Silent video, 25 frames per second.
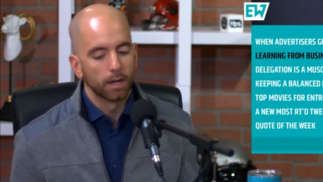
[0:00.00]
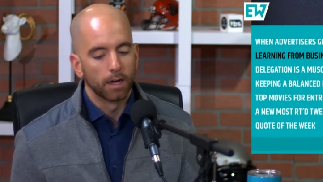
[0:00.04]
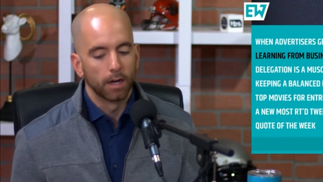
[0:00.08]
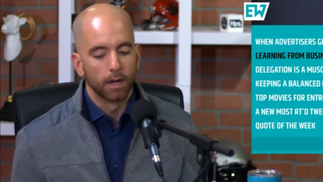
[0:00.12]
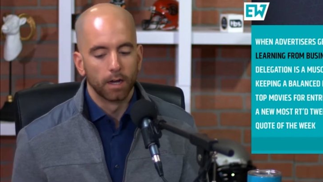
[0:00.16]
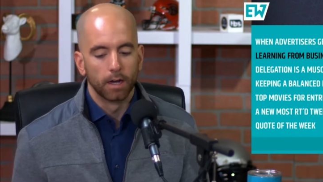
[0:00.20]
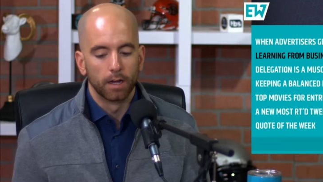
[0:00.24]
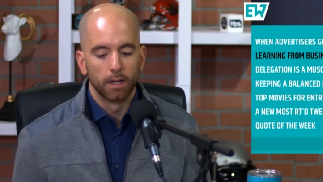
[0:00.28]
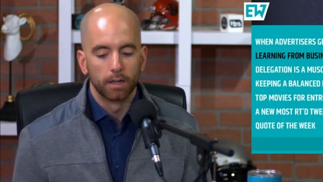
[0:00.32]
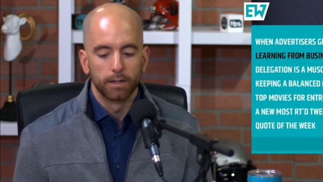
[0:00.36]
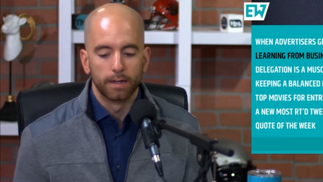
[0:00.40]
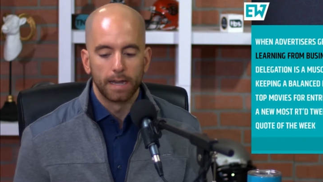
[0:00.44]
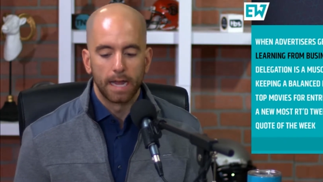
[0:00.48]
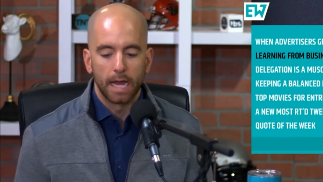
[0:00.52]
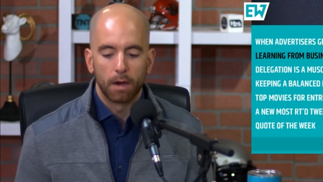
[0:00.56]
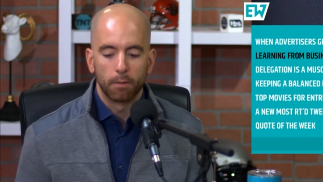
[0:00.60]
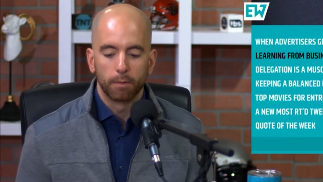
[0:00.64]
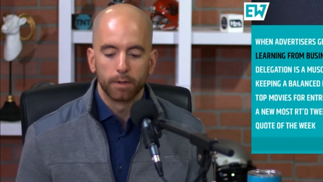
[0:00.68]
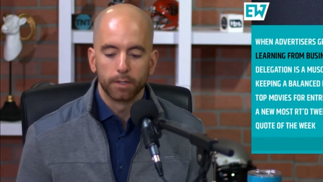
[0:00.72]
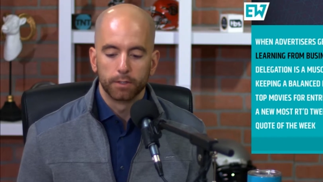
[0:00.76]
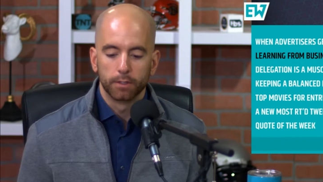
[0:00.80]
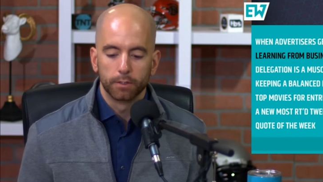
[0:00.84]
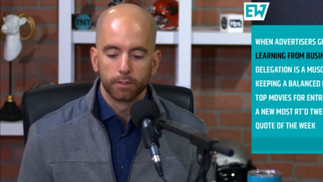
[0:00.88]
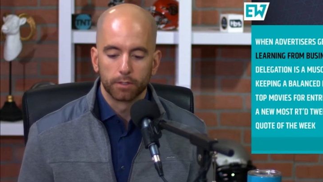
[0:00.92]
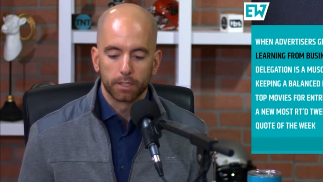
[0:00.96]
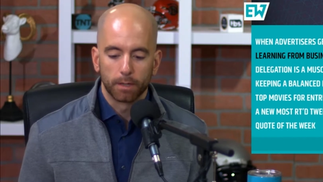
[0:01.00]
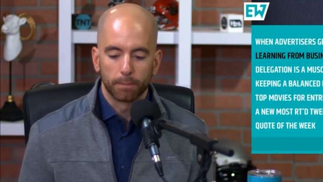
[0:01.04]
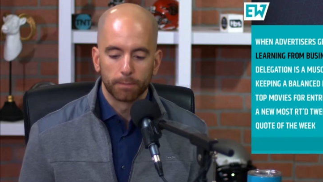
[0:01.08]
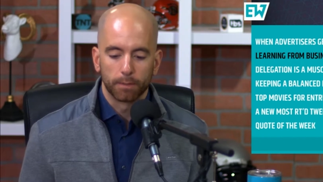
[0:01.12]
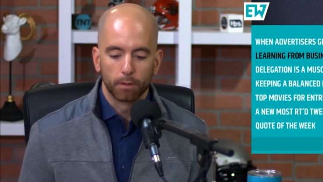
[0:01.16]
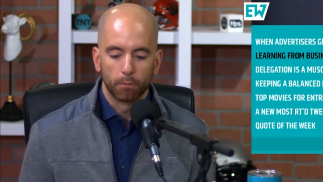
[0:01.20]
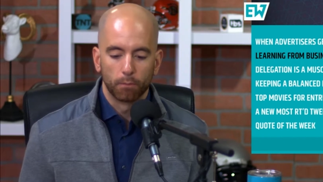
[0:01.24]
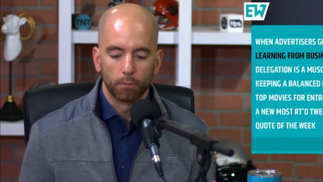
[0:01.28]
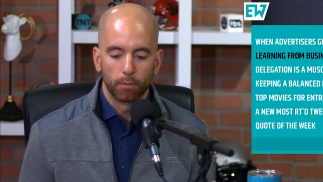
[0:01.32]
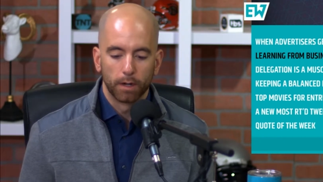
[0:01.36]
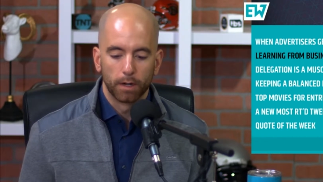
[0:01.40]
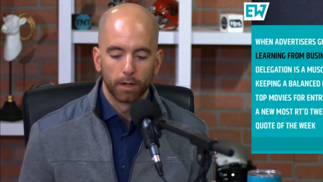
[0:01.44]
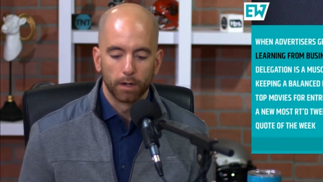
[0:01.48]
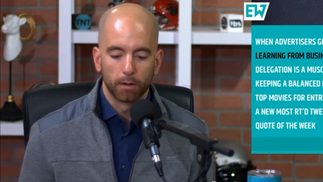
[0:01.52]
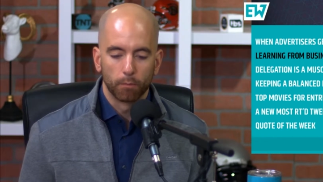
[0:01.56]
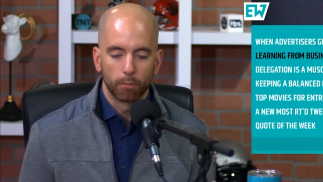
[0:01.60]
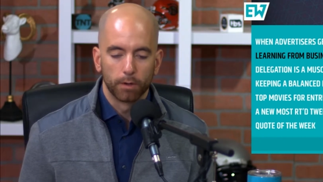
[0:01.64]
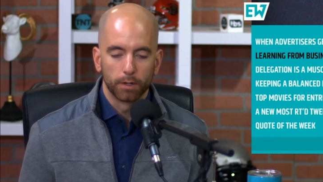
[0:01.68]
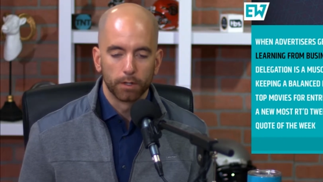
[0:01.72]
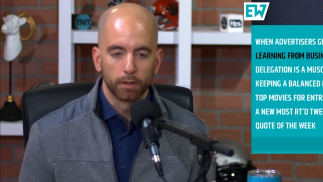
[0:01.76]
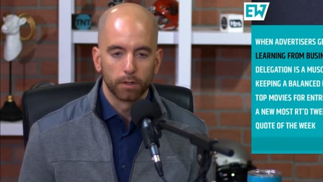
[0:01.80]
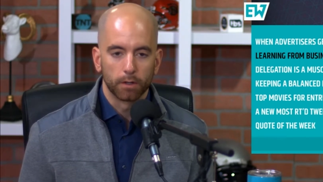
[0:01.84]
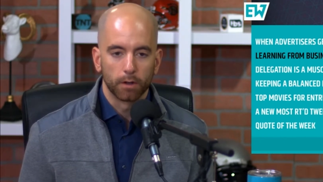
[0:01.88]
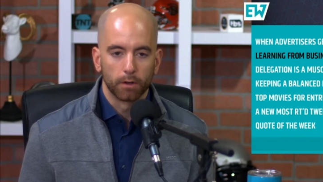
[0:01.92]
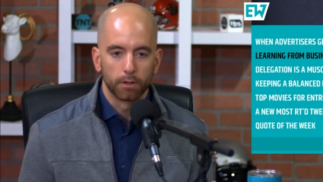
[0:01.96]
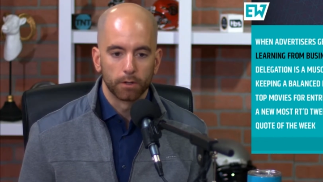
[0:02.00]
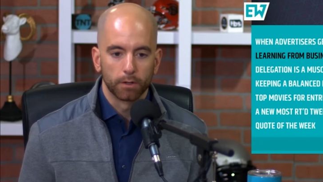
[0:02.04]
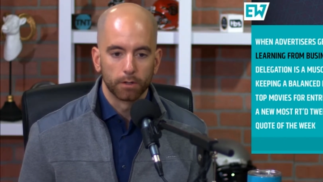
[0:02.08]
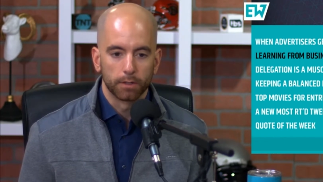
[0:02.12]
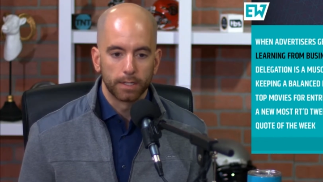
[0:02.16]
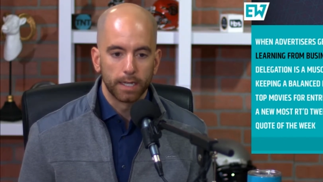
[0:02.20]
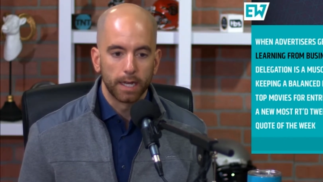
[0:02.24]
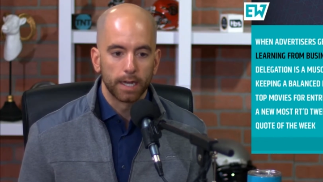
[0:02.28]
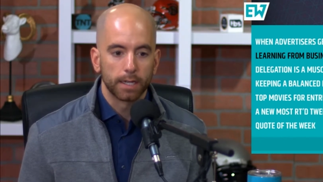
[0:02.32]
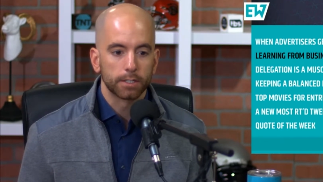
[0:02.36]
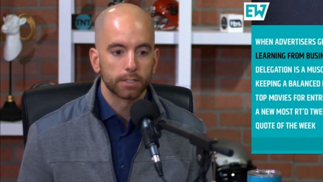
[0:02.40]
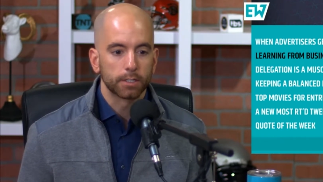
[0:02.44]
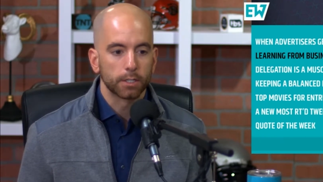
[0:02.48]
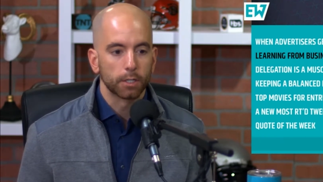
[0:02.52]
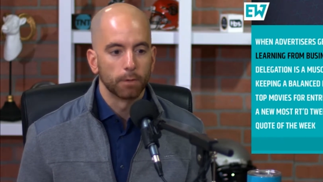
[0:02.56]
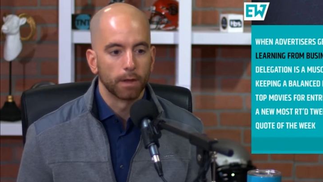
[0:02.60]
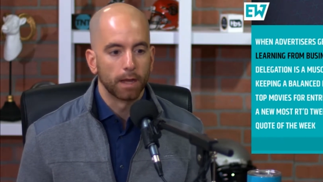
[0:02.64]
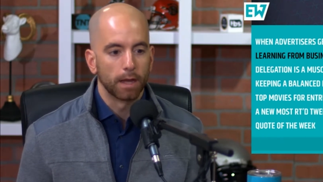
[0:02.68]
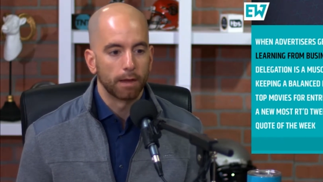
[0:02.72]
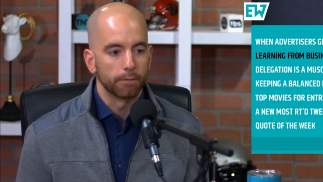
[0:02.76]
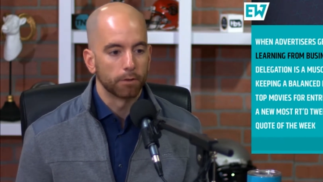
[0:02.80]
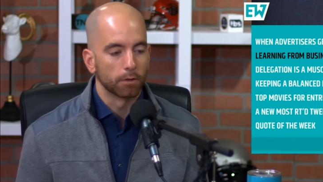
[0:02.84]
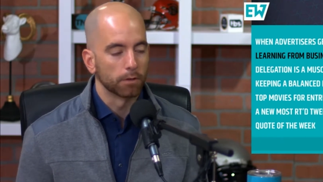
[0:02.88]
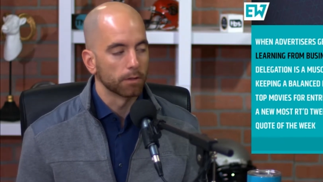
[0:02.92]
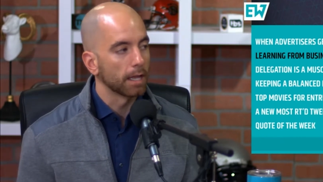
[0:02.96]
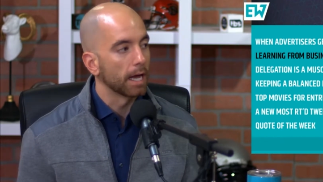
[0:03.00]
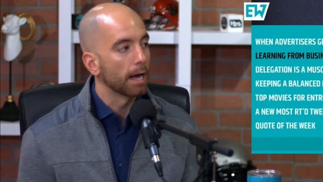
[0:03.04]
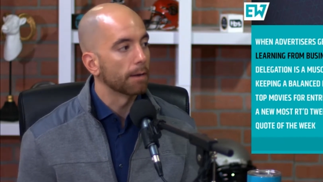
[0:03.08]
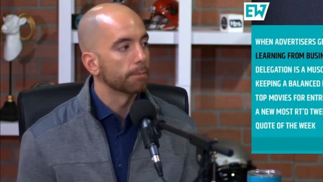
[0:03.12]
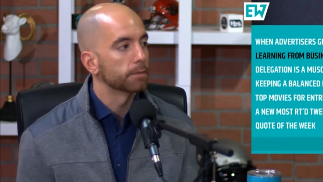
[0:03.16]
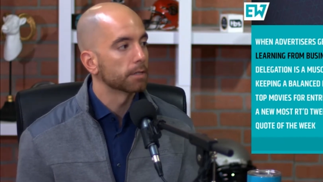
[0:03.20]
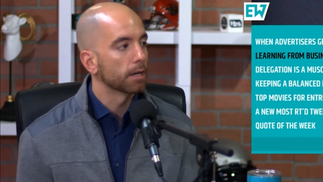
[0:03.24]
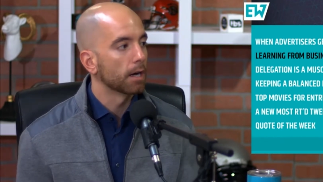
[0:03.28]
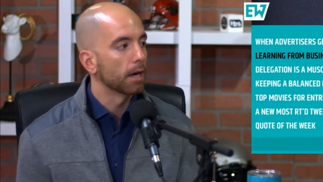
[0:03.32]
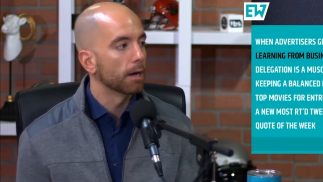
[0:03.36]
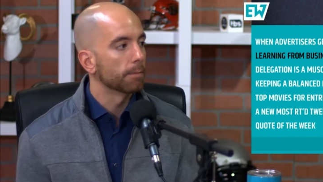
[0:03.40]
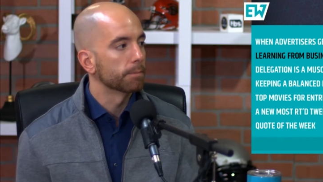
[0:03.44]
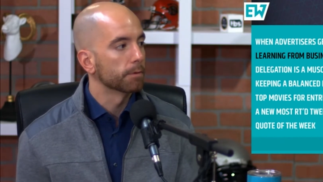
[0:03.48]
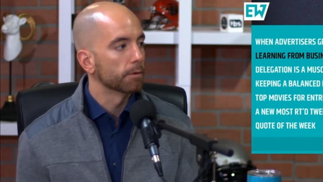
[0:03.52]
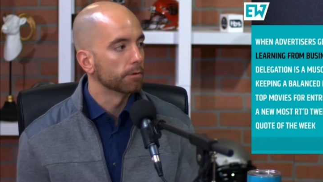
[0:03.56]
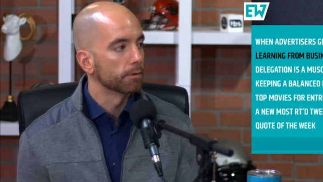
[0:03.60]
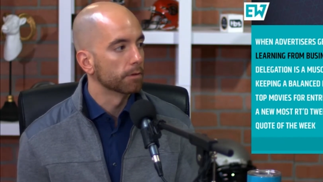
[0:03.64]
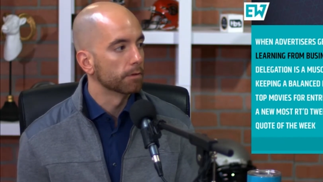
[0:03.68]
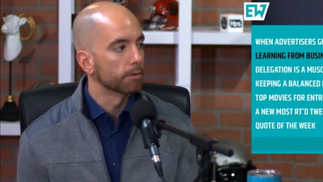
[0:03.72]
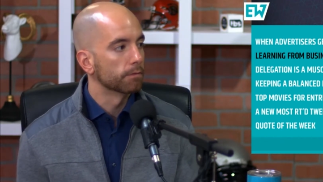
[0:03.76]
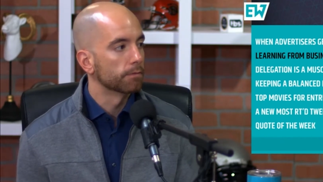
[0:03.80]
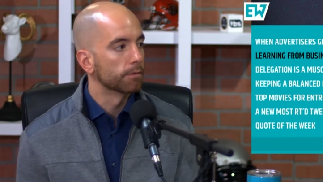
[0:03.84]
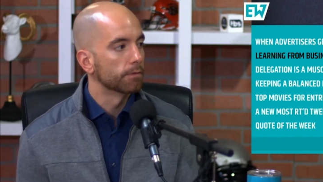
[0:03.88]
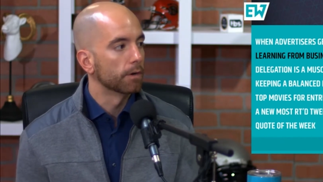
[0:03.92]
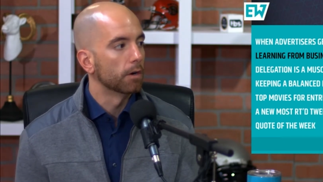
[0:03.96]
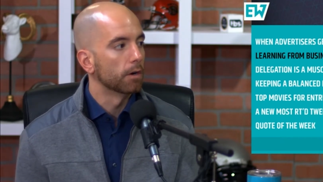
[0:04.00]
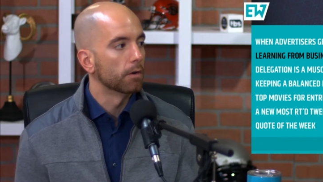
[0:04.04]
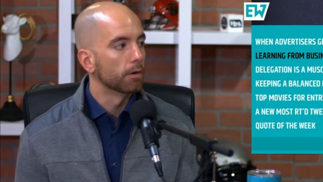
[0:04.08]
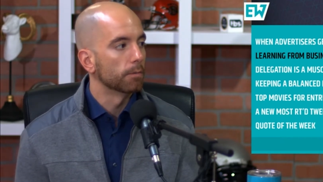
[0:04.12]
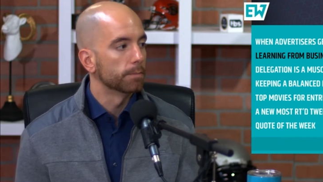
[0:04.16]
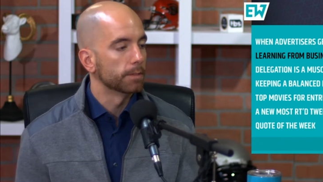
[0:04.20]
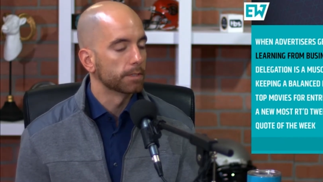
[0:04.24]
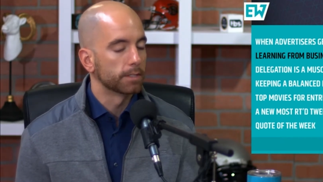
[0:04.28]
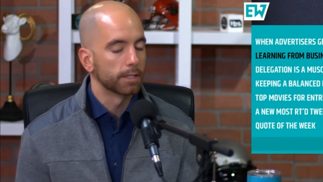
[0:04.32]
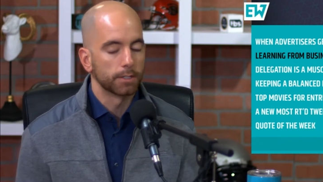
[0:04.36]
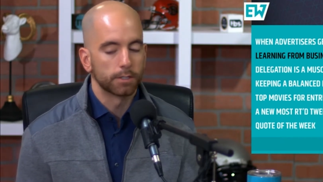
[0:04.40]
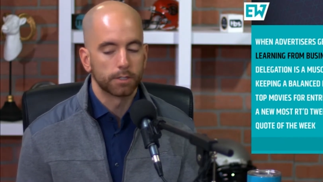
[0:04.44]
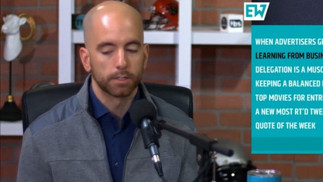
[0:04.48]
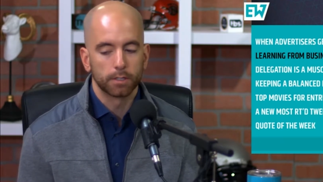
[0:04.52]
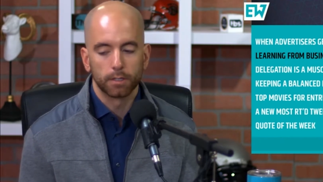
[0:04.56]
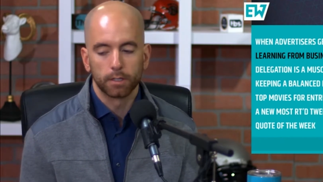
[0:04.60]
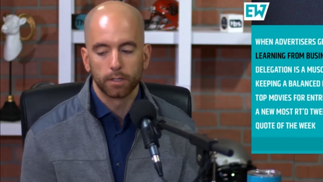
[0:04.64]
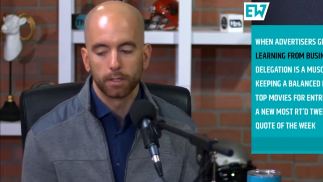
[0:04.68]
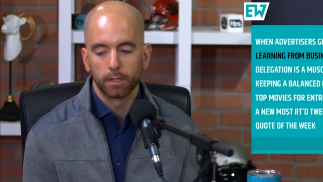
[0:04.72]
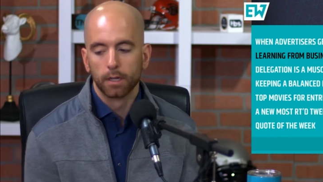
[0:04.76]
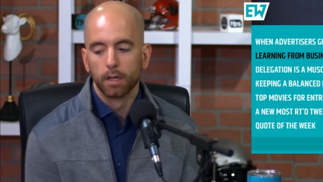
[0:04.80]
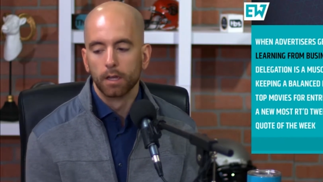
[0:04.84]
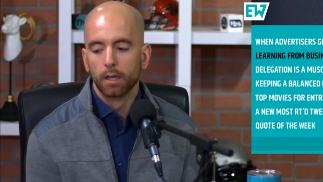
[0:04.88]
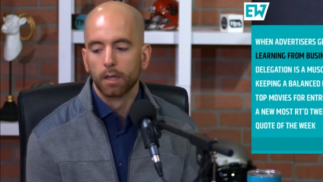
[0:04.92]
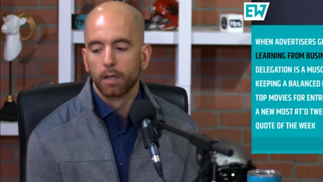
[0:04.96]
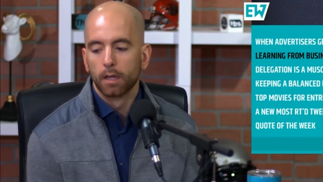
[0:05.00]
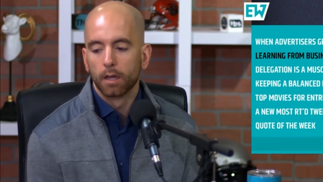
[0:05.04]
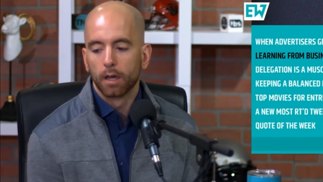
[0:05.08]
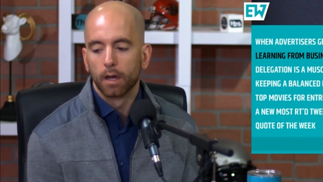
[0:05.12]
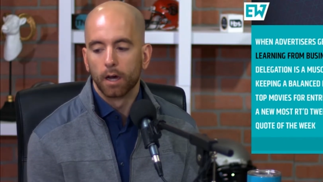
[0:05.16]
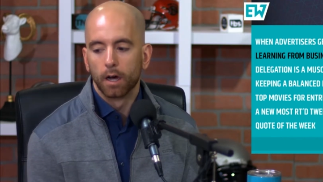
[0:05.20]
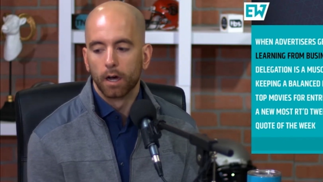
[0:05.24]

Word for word: uh, now we do something where when you go to your desk, you have your laptop, your new phone, potentially